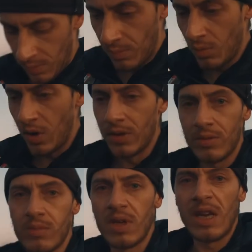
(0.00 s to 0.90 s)
when
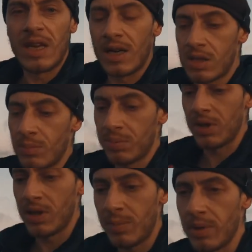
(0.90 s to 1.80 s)
it gets
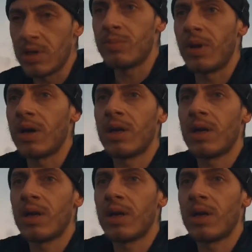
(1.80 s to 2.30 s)
completely pitch black.